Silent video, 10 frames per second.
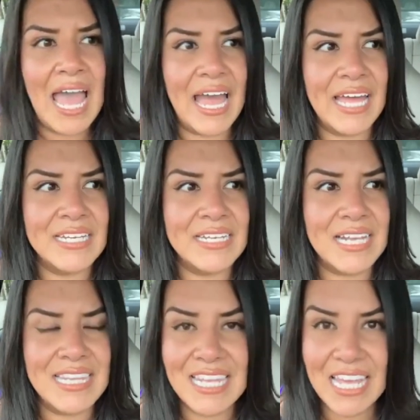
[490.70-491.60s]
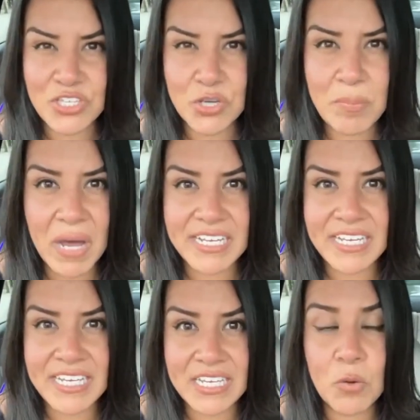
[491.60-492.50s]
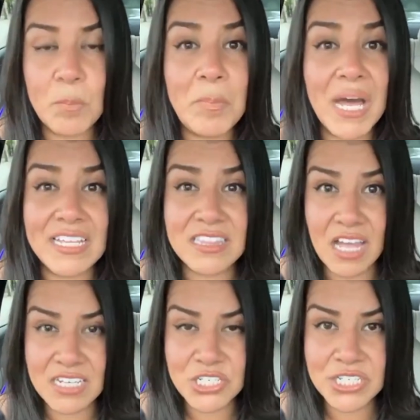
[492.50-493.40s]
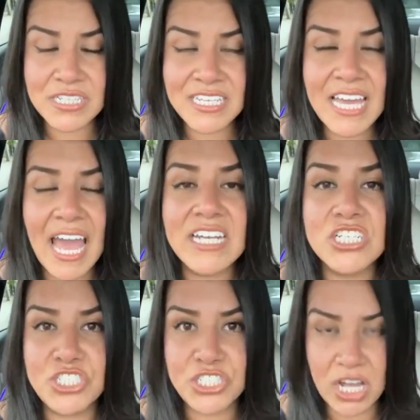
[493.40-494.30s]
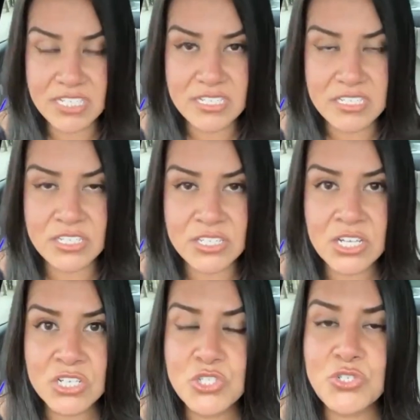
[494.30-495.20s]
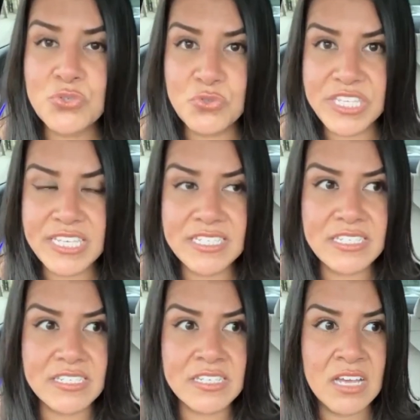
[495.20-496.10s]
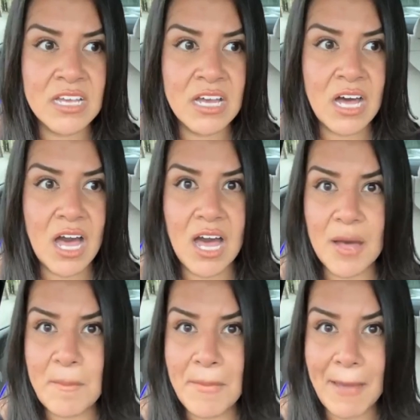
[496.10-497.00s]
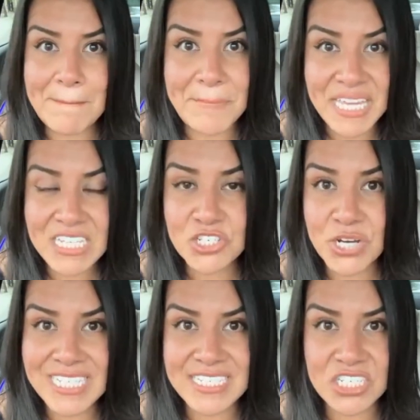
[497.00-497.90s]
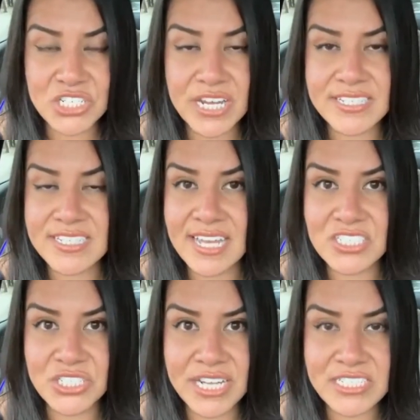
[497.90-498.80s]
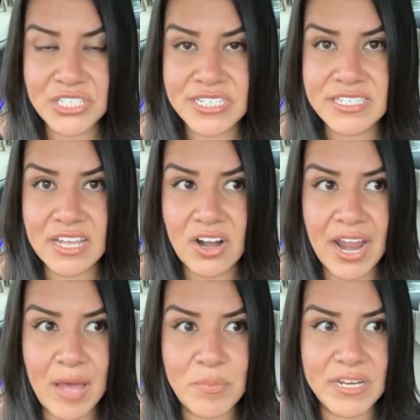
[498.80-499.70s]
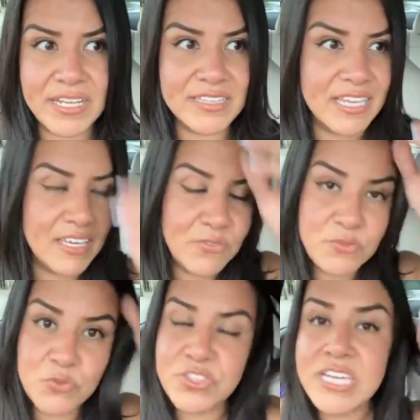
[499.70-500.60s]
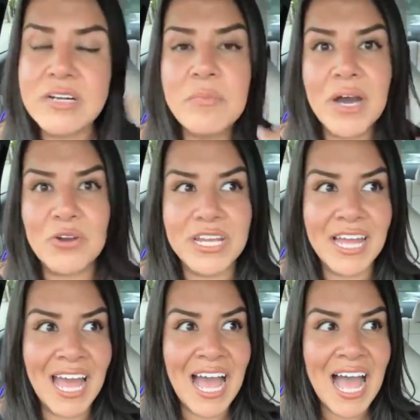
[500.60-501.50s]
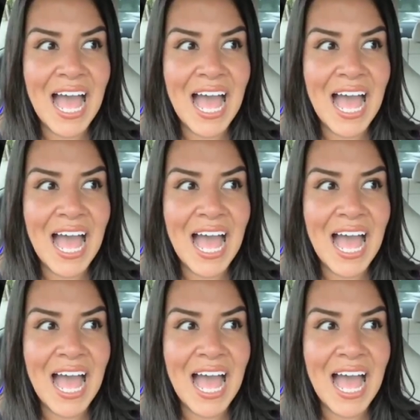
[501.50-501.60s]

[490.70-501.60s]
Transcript: and let your body heal biologically and adjust to these big transitions and changes that are happening. Like, if you think about it,